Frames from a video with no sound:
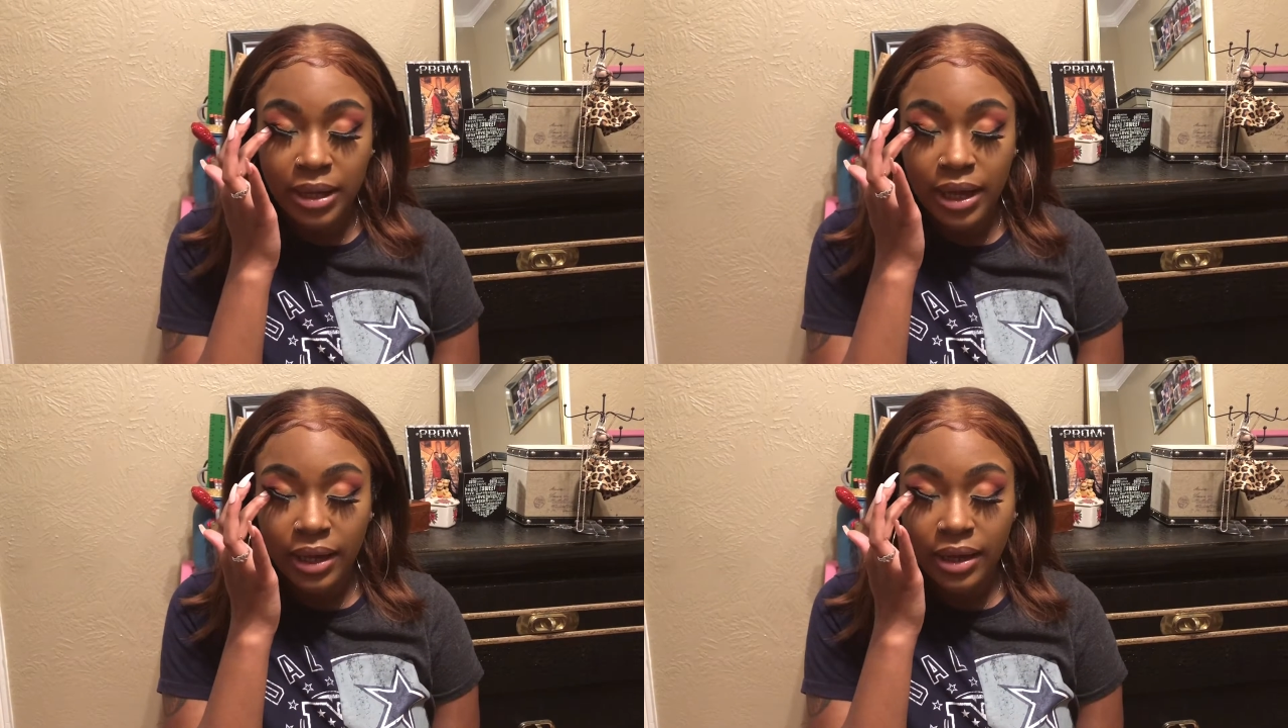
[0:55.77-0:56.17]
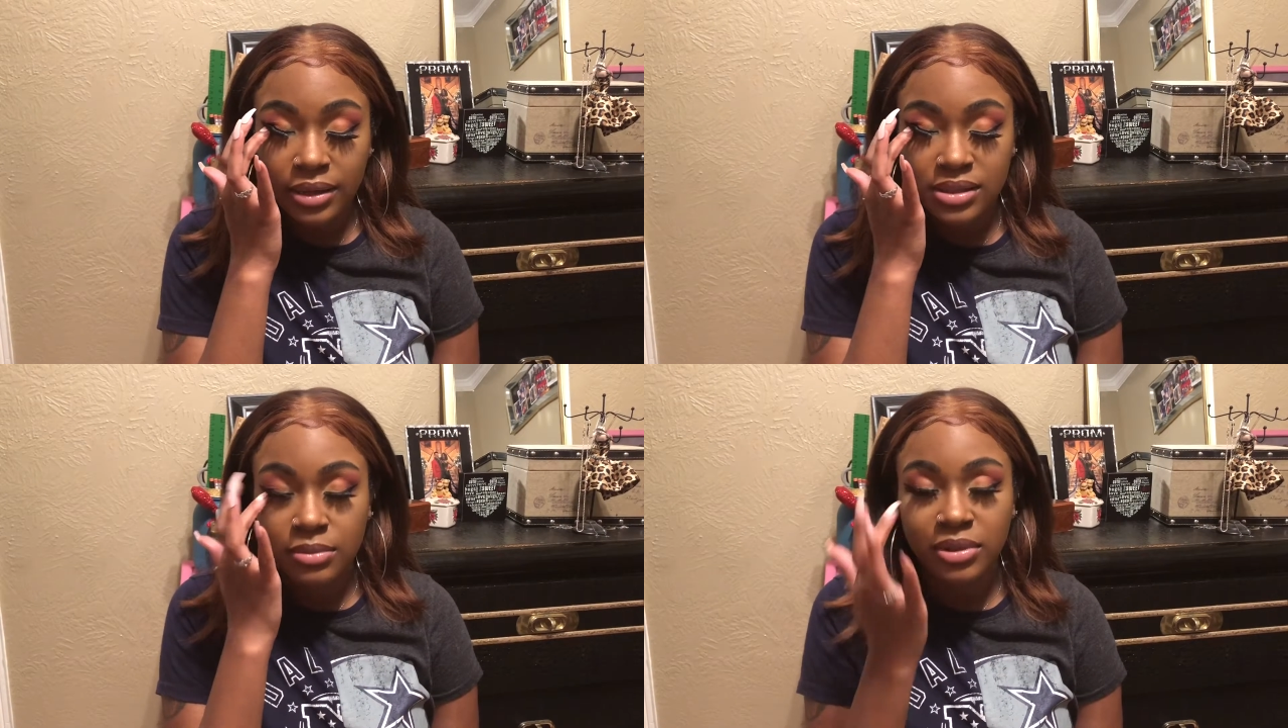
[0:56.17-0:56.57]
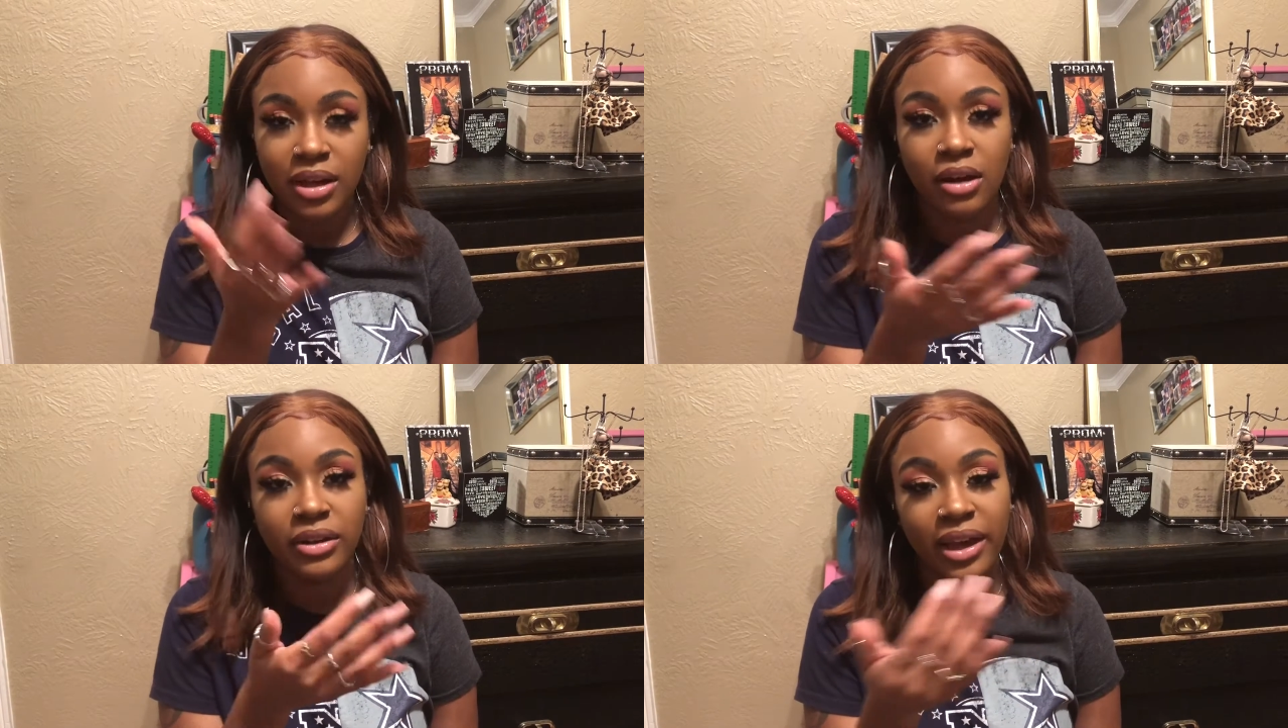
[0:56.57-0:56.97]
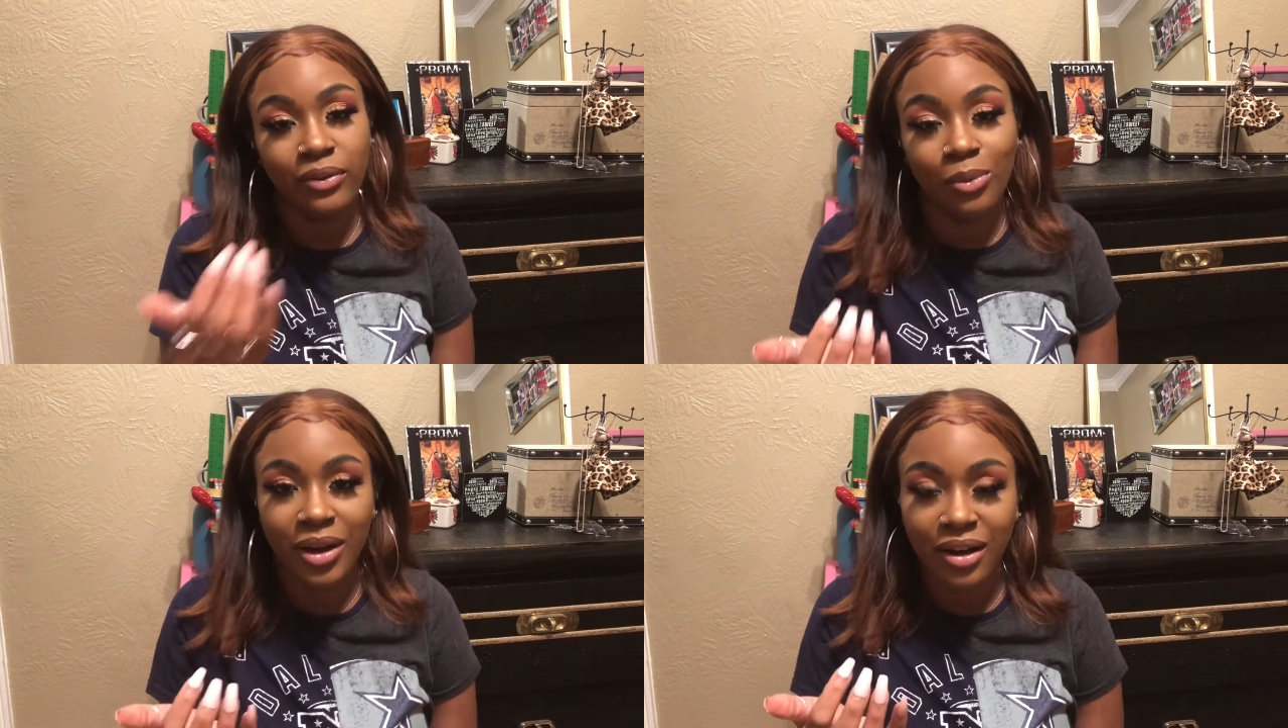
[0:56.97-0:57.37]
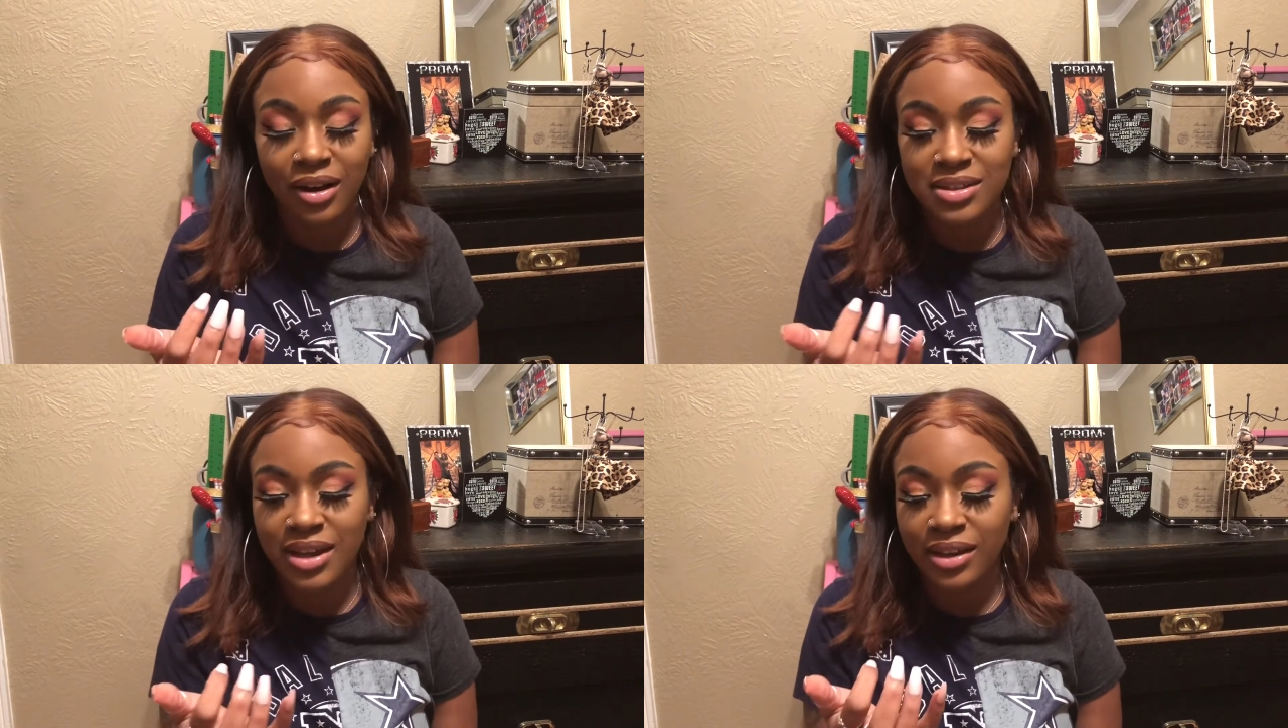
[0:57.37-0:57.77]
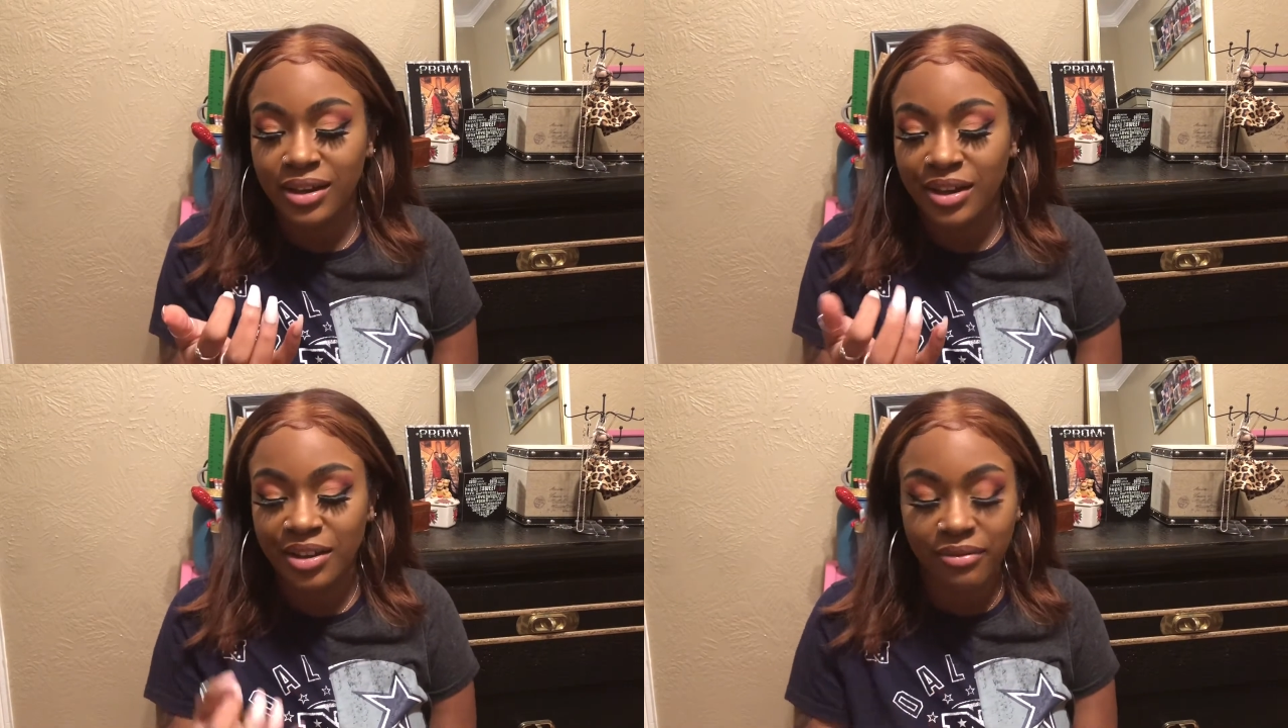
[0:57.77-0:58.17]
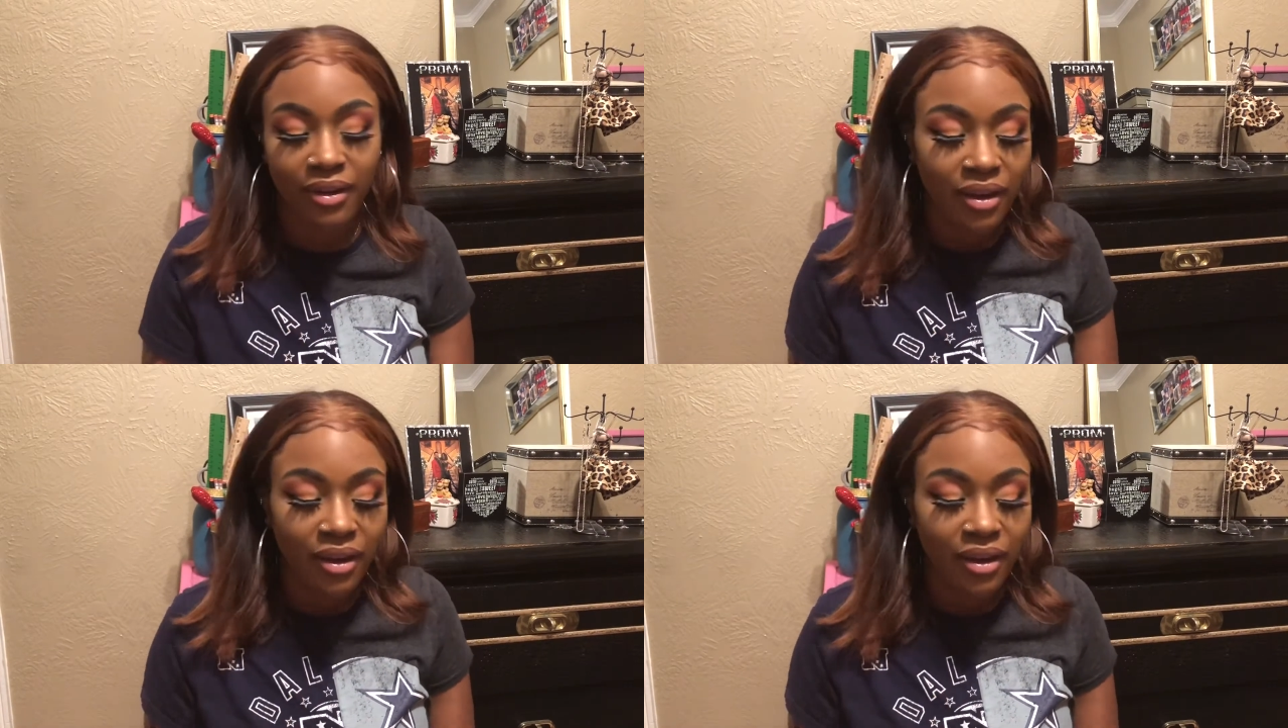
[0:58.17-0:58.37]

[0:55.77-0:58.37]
cockeyed or something, I only have one contact in,